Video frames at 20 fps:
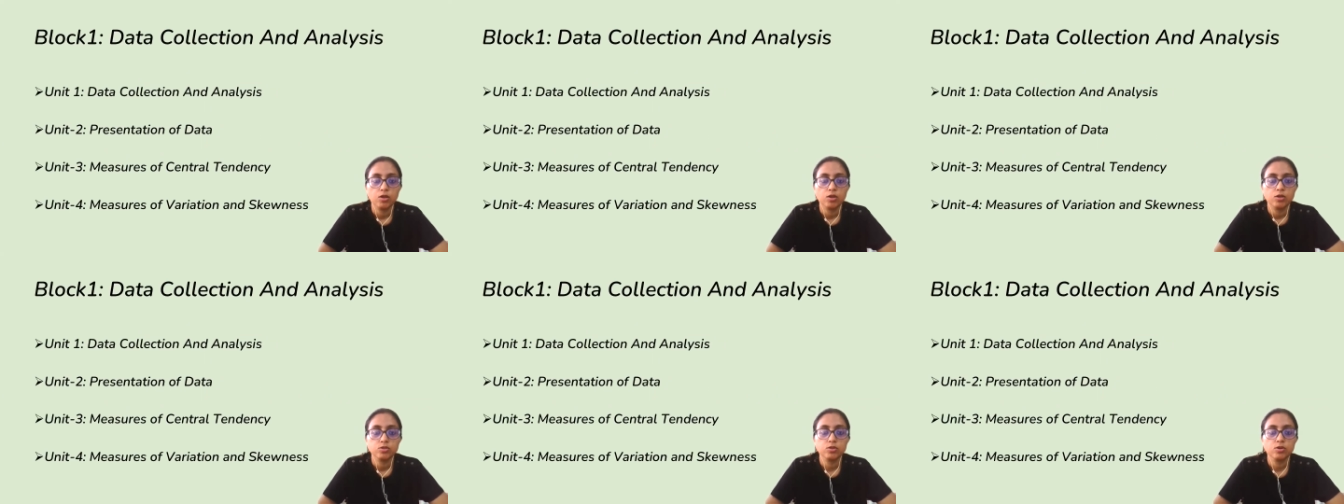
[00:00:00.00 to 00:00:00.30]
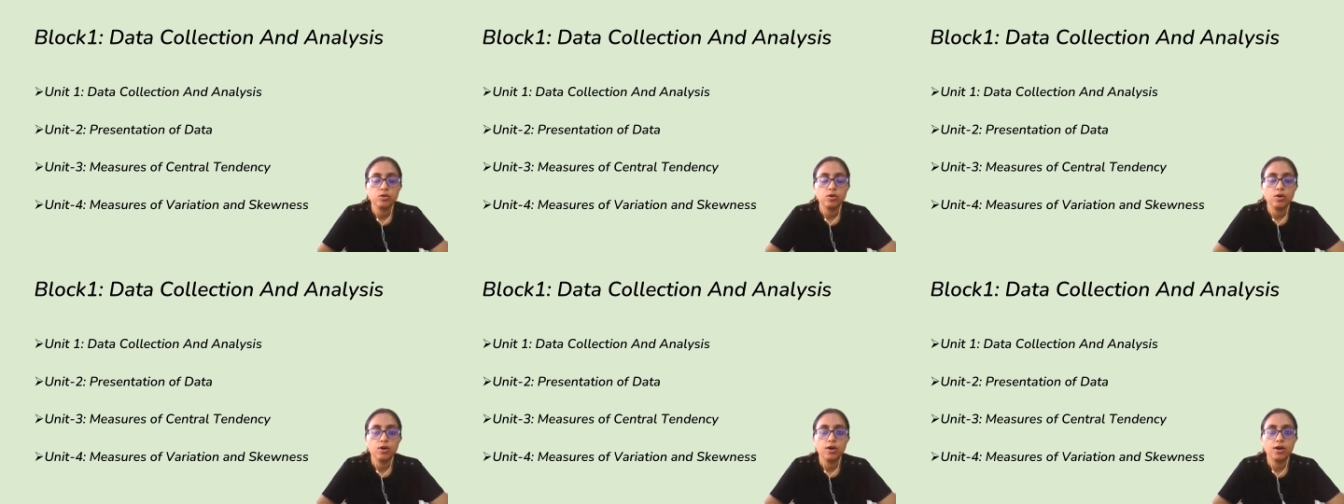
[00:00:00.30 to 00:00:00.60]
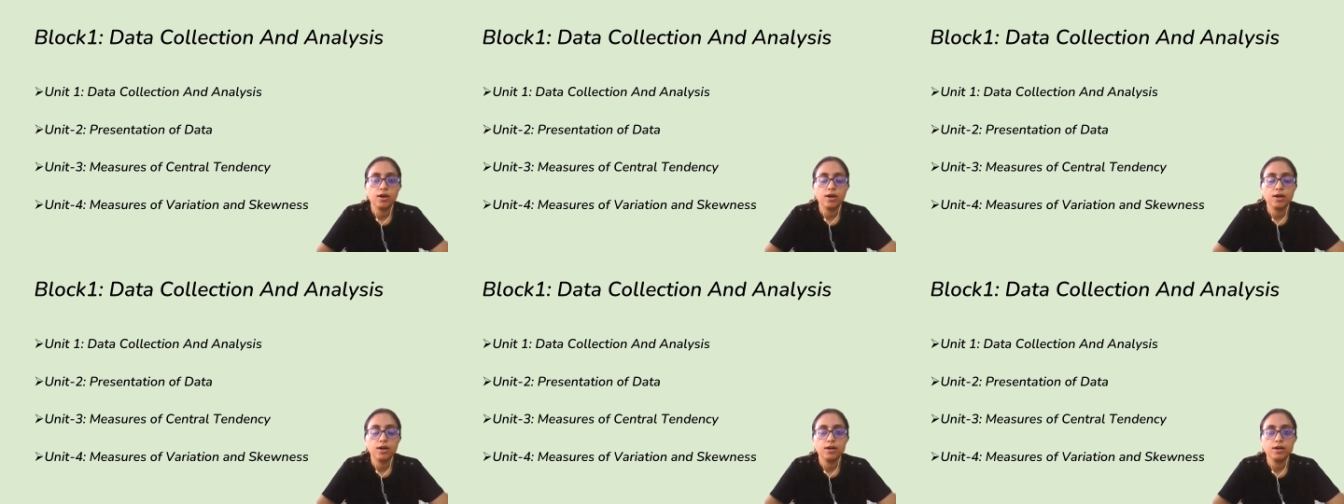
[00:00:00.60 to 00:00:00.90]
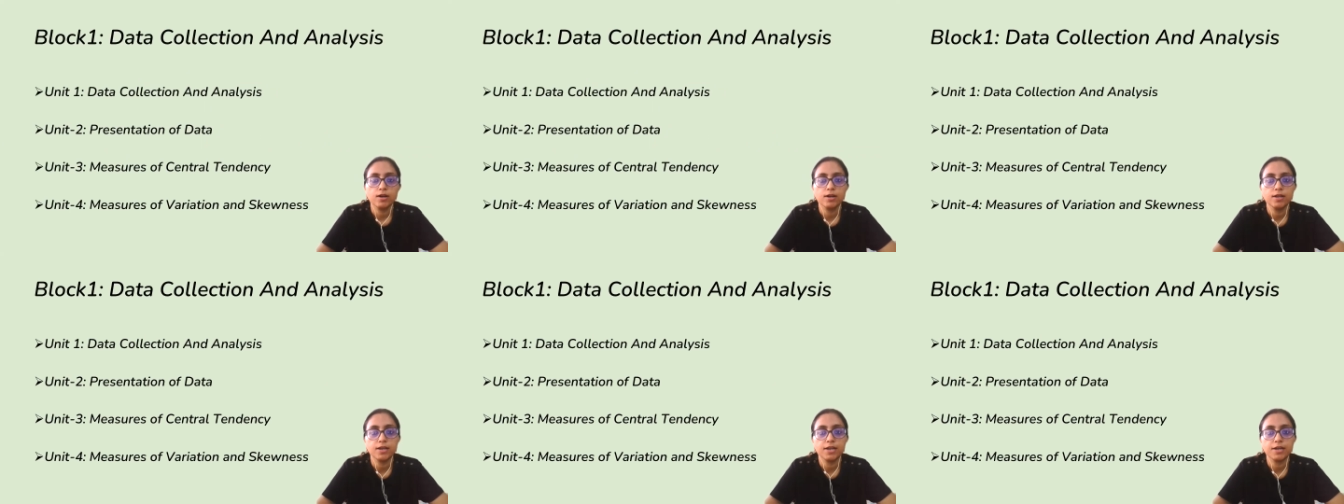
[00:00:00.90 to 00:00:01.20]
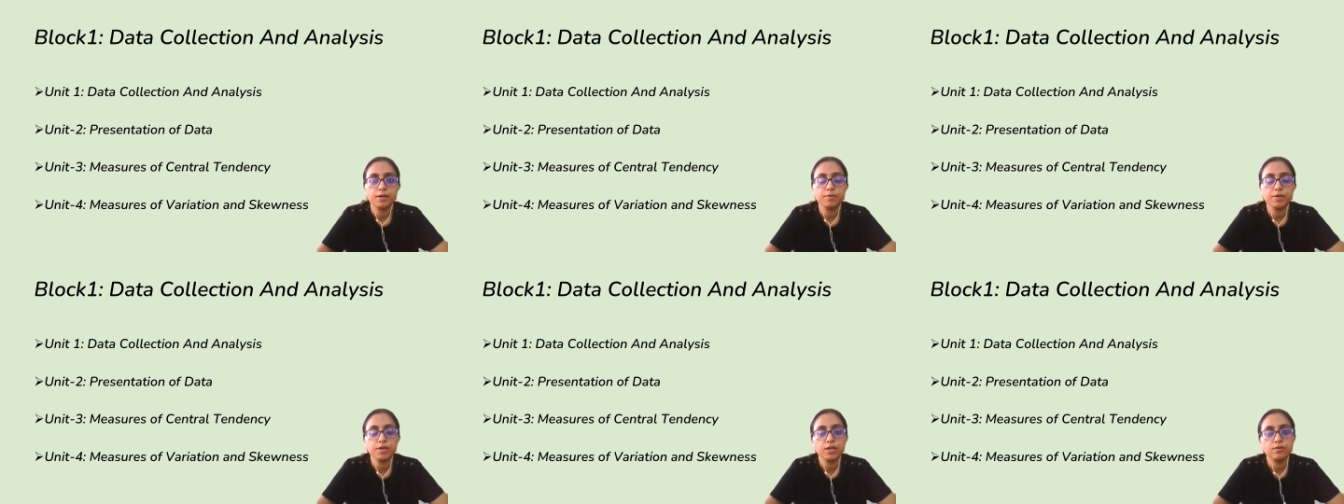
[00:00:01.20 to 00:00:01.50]
So
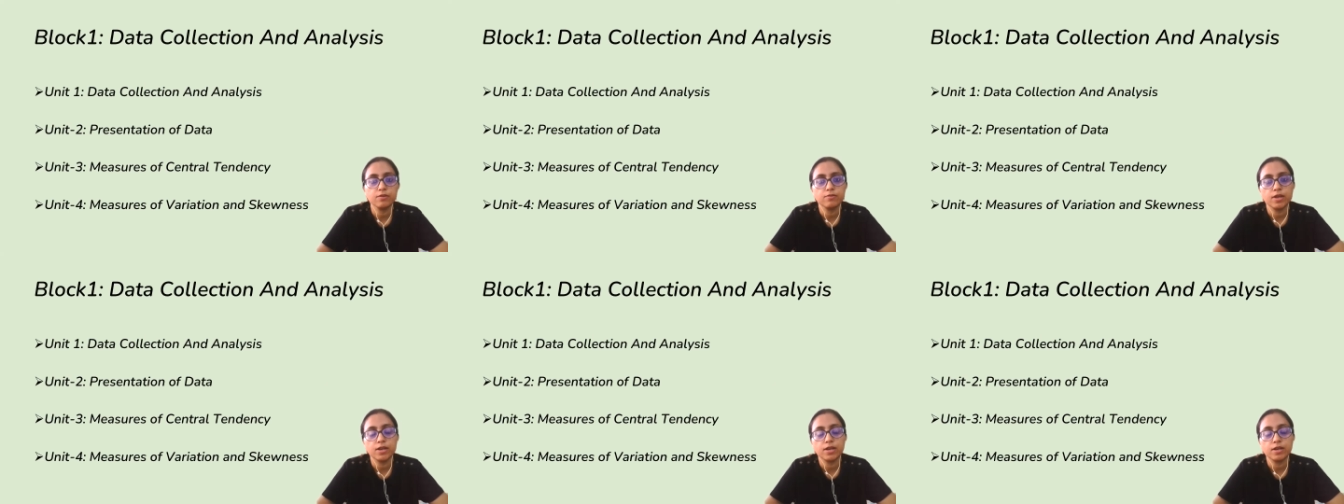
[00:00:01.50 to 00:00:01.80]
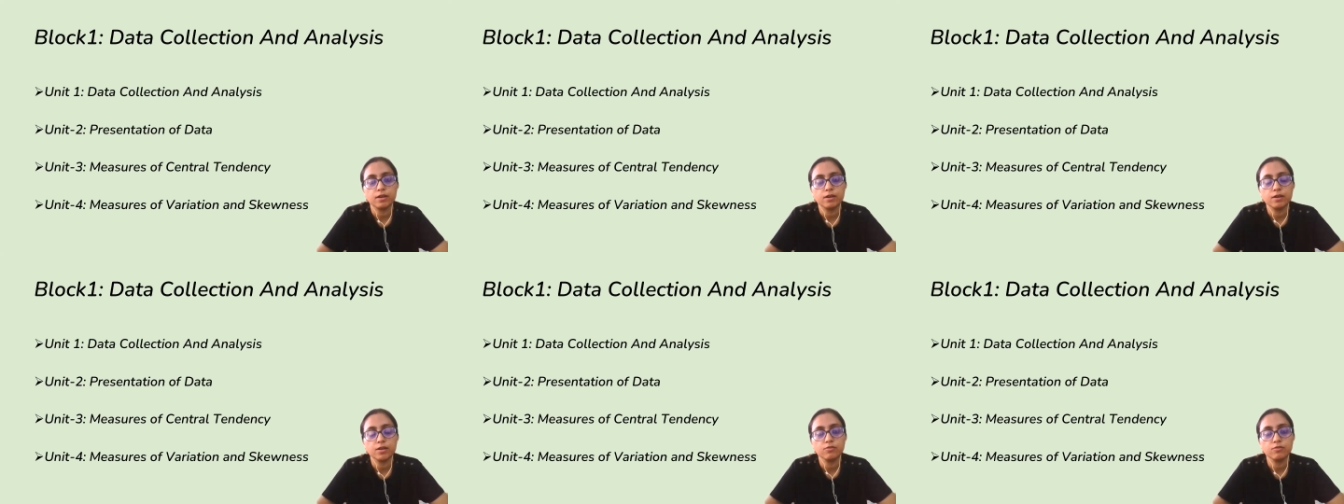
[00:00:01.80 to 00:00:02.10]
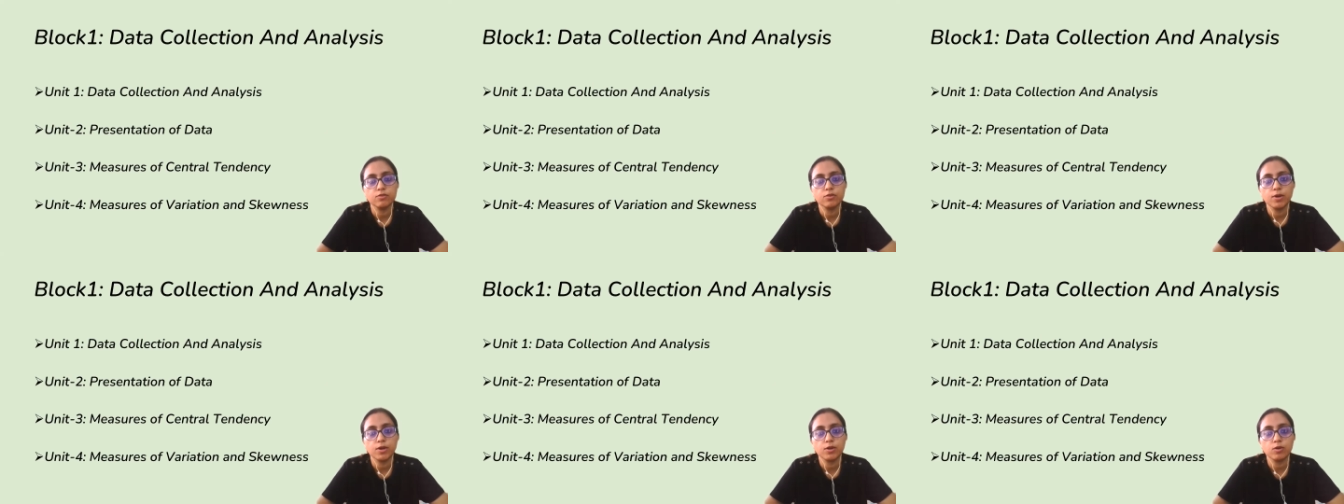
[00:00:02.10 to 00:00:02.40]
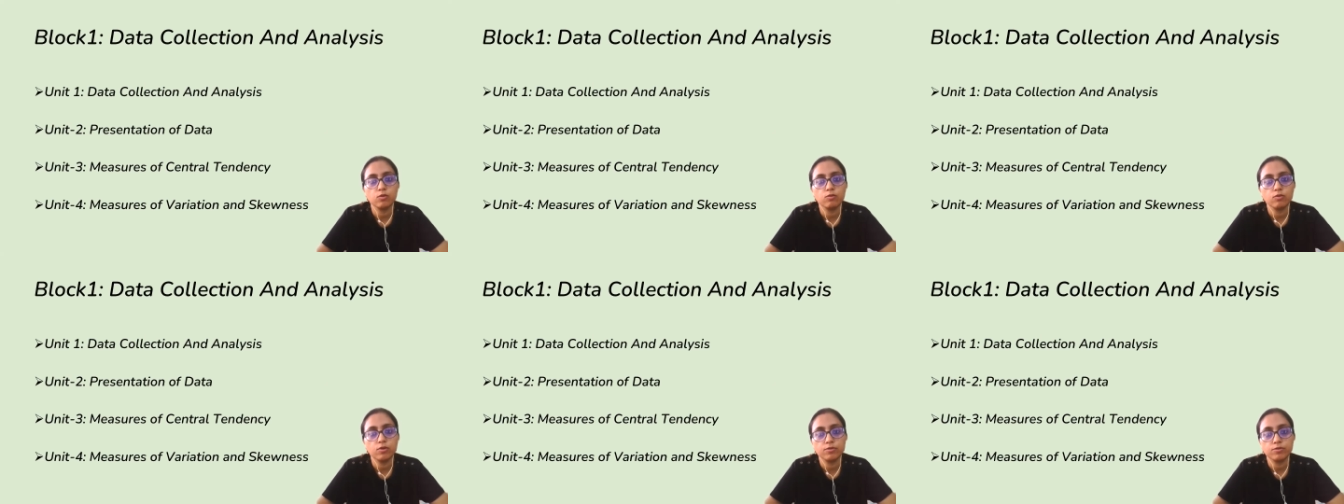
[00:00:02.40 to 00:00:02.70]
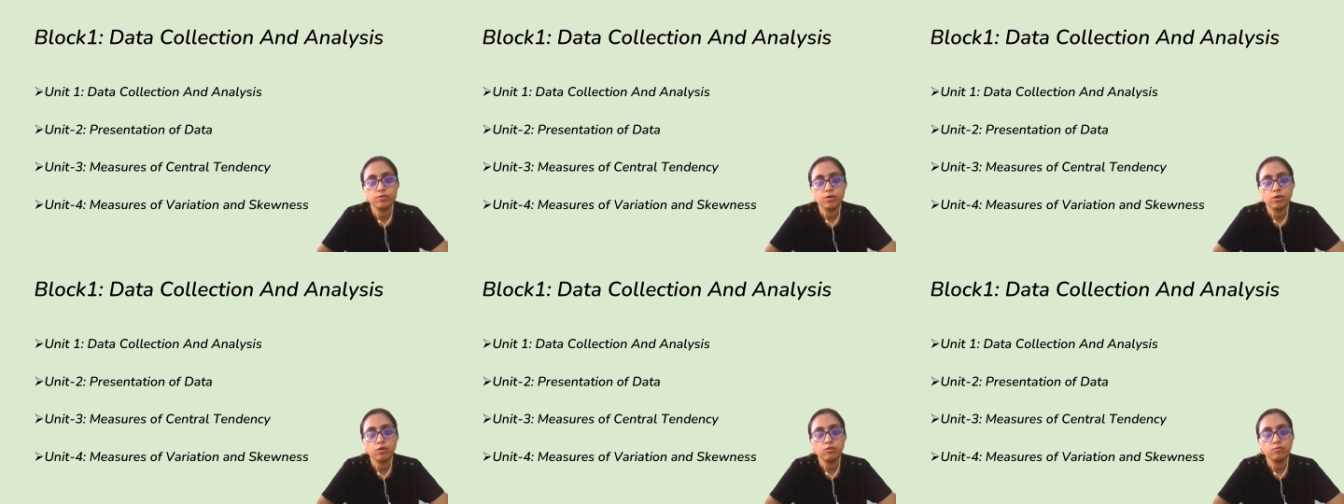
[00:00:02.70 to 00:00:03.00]
let me give you an
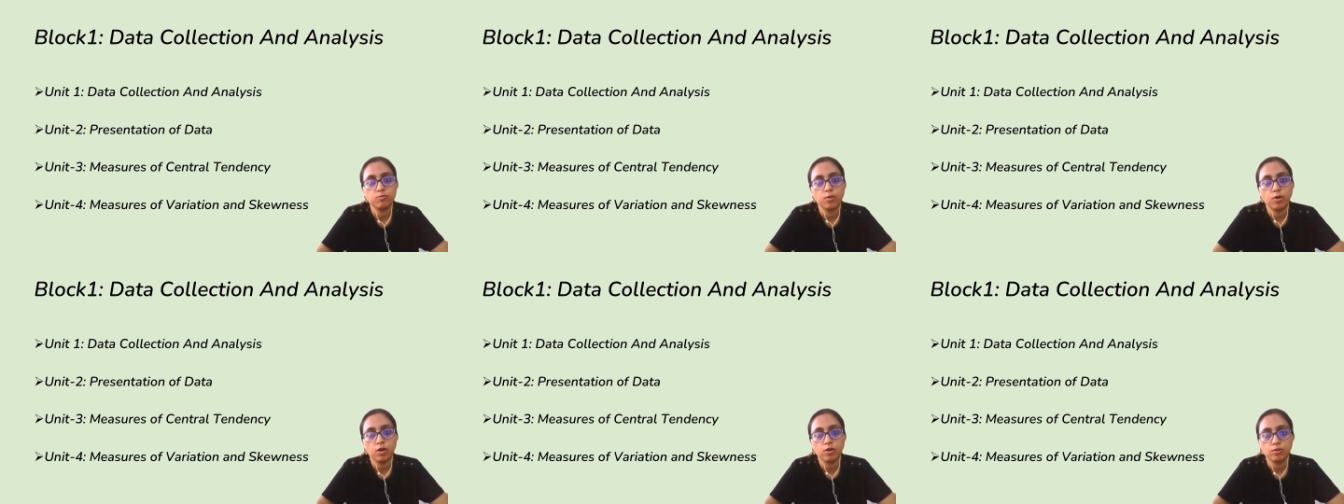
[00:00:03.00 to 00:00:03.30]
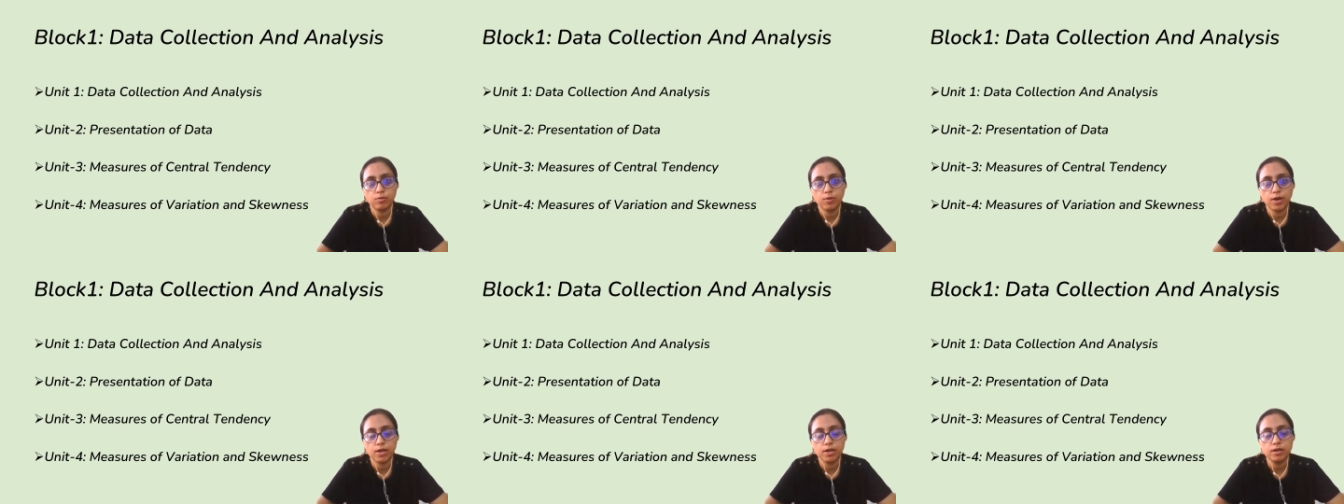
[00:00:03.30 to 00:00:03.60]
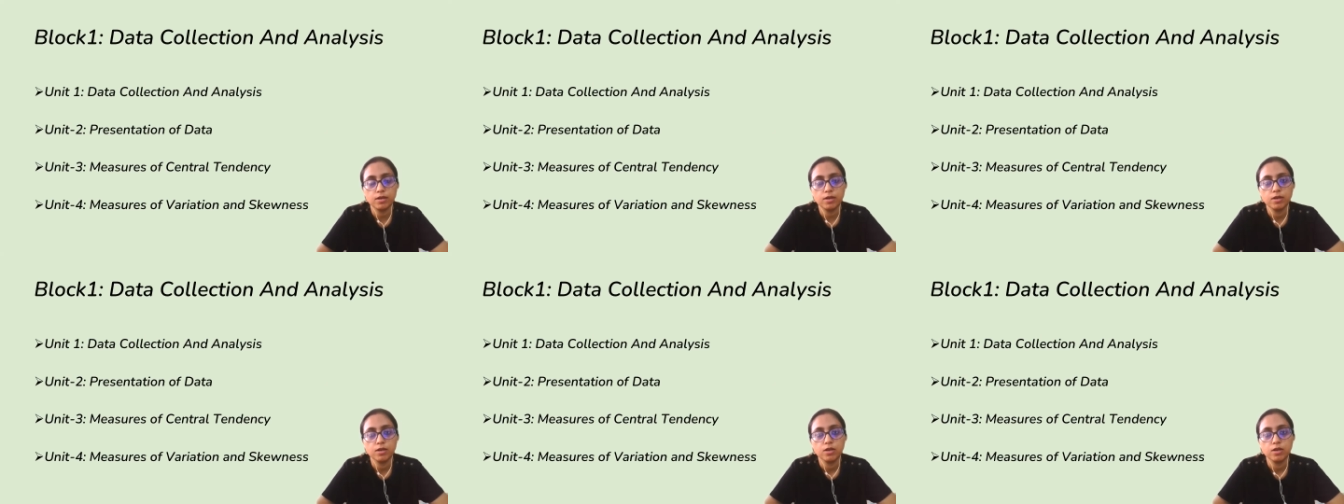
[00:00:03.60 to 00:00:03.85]
overview of Block 1.